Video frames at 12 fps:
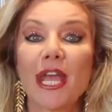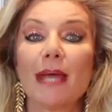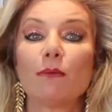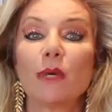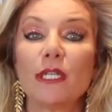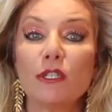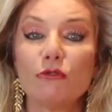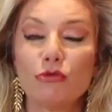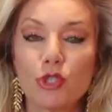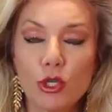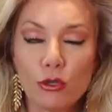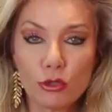And when you
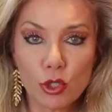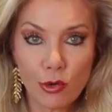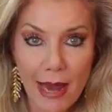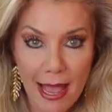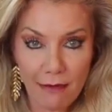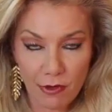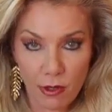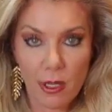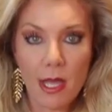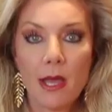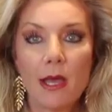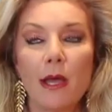do travel,